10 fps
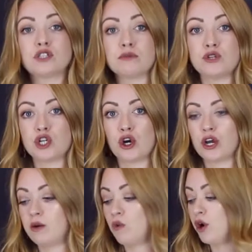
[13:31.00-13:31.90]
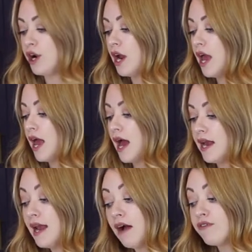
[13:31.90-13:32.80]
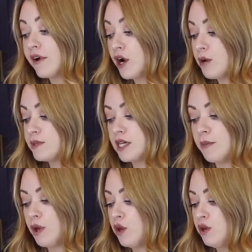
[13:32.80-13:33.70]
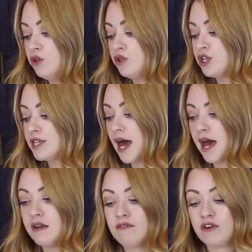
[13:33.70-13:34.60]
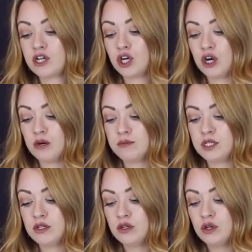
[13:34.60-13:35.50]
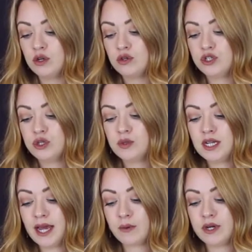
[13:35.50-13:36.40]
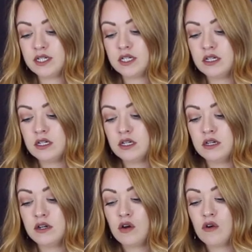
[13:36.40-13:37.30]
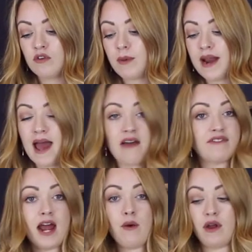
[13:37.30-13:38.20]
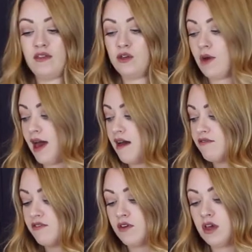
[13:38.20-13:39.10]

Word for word: some sugar in water. And now for a herb syrup, you just add fresh herbs to the liquid for about a half an hour, and then you have